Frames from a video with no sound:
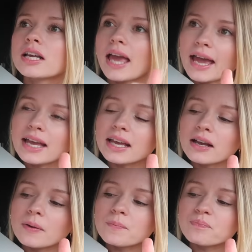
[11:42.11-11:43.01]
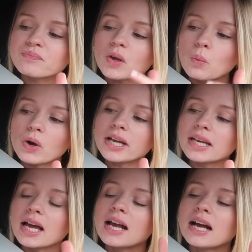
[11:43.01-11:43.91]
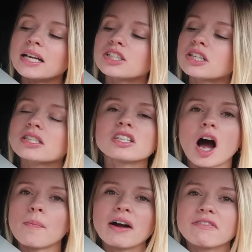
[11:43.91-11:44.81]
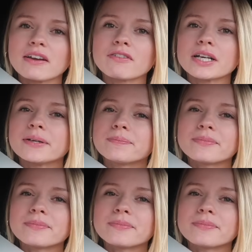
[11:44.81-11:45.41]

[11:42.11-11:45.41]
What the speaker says: cake one. It's just not my favorite.